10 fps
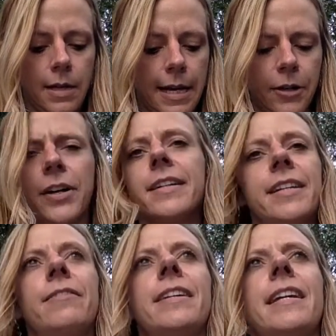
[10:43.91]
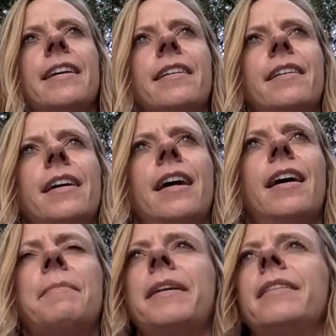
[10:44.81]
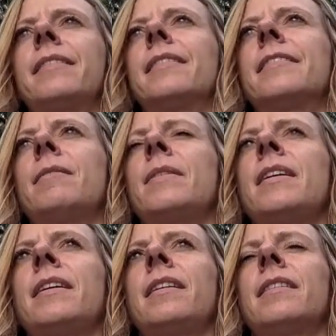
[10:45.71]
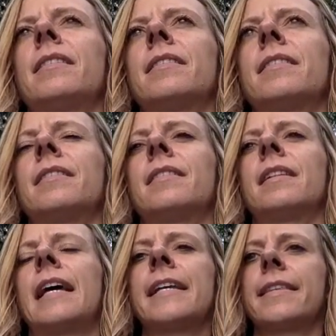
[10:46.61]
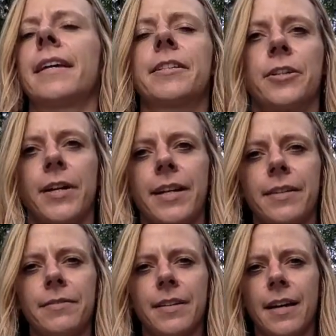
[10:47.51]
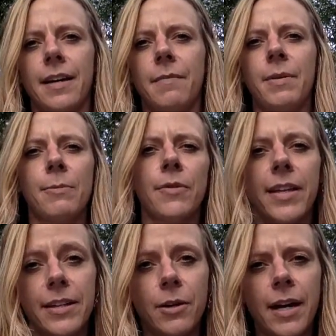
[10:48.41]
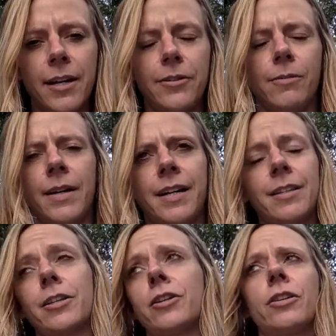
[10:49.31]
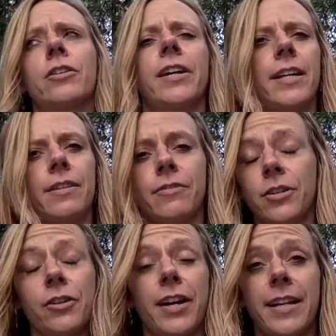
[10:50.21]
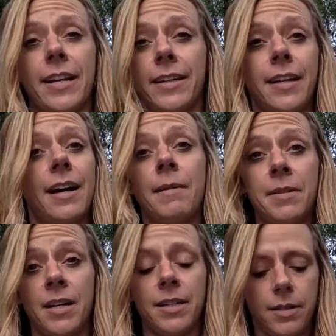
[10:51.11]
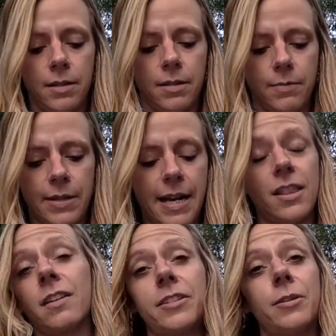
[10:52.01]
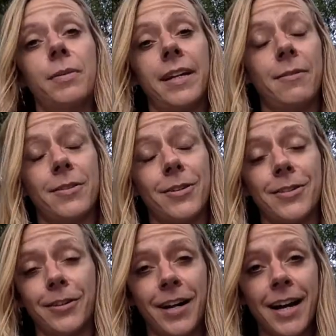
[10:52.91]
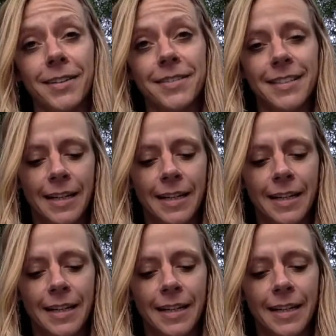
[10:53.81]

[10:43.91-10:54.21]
And creativity, I mean, to me, anything is creative. People that know how to do math, you're creative. You're great at it. I'm not, but I love to play with arts and crafts.